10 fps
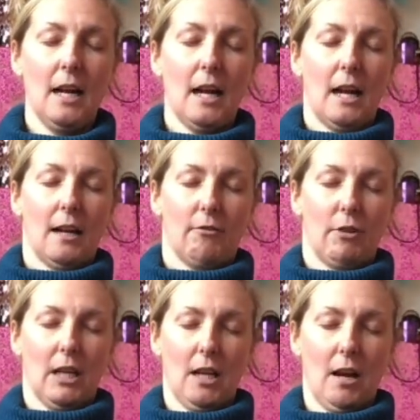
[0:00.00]
and
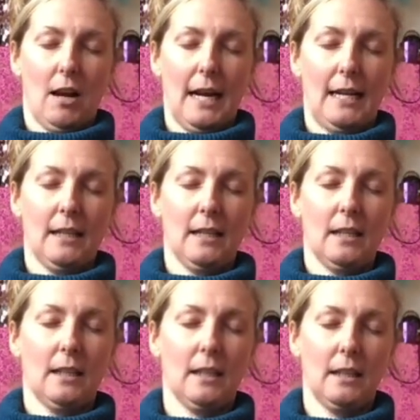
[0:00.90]
realign,
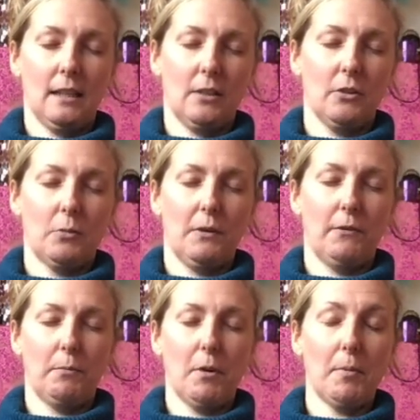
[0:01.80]
because we've
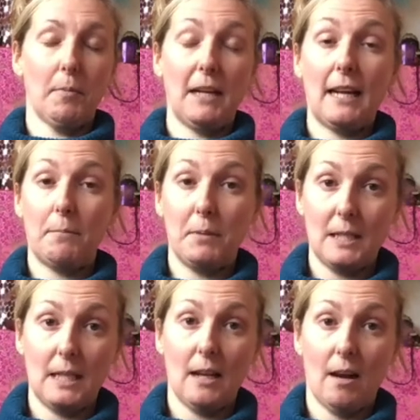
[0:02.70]
probably had busy
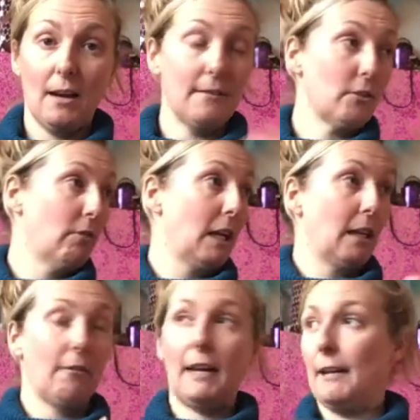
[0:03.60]
lives running
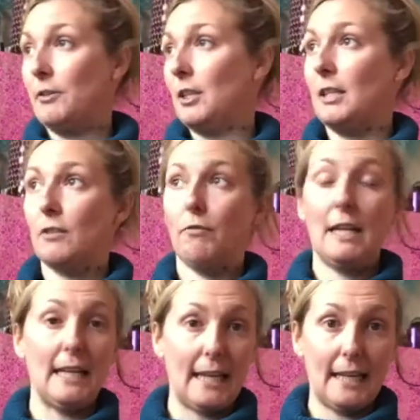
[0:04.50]
around, and it's really
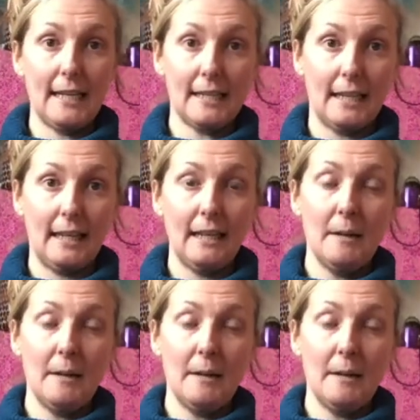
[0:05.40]
easy,